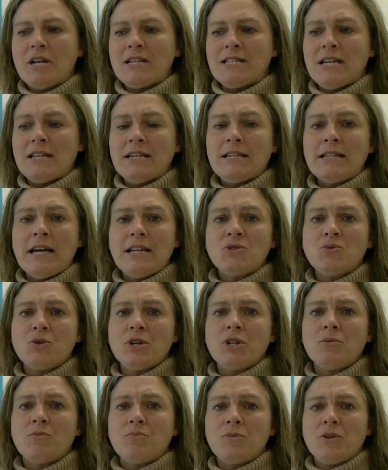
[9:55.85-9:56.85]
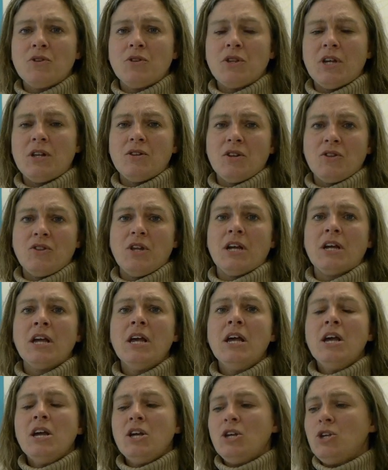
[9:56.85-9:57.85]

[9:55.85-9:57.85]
Because I think that's really the thing.